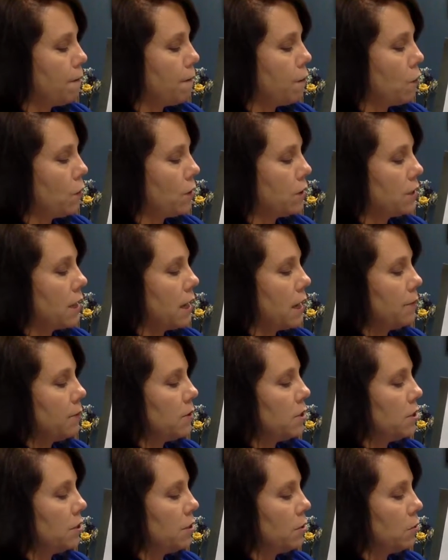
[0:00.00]
4
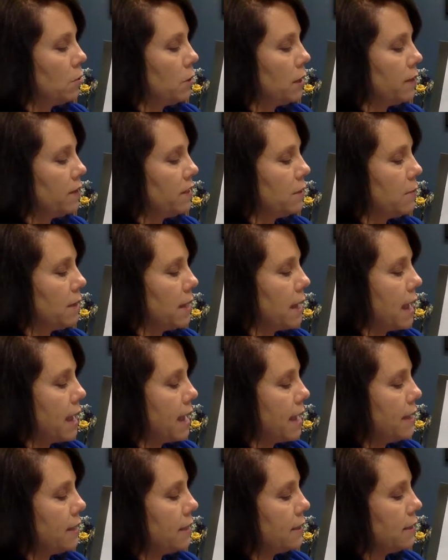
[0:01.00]
times 2 gives me
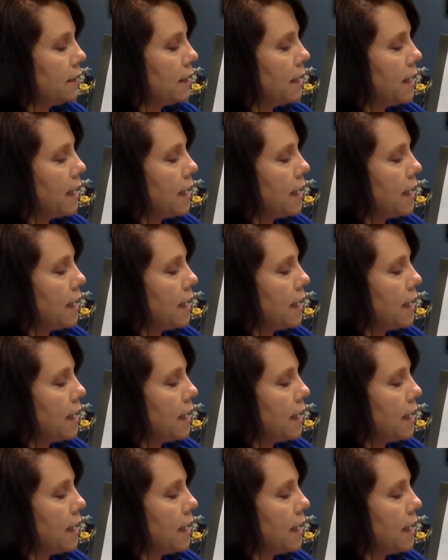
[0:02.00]
8.